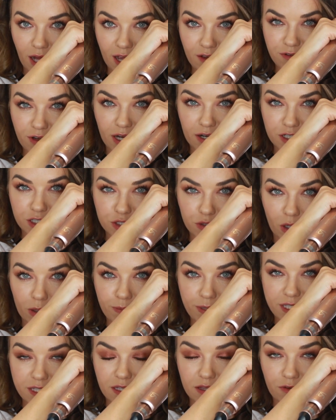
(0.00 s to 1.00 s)
I've got a
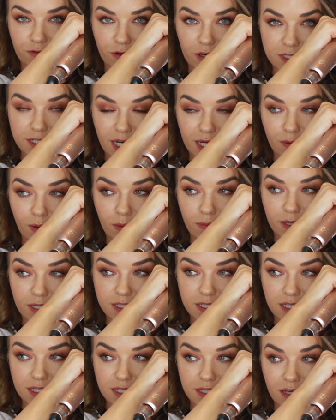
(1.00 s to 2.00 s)
short piece at the front anyway
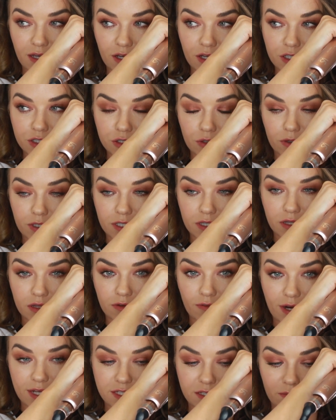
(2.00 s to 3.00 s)
because it's shorter
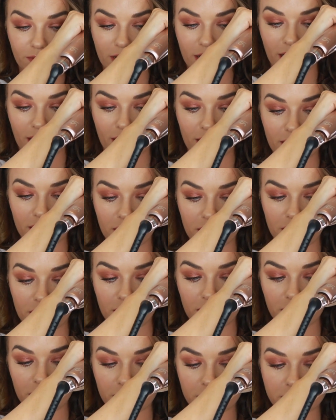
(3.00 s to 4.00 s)
than the rest of my hair.
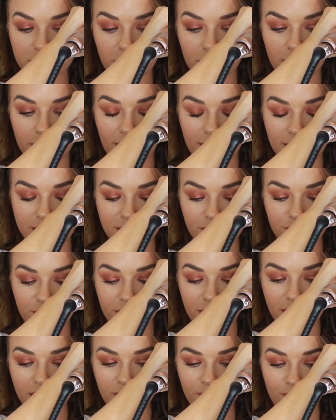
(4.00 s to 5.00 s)
So it'll curl
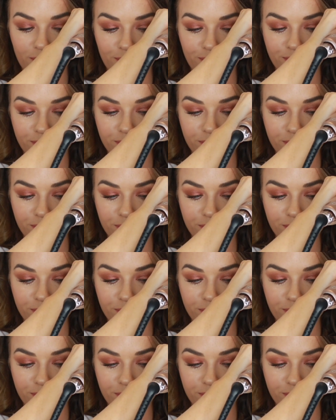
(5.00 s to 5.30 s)
differently.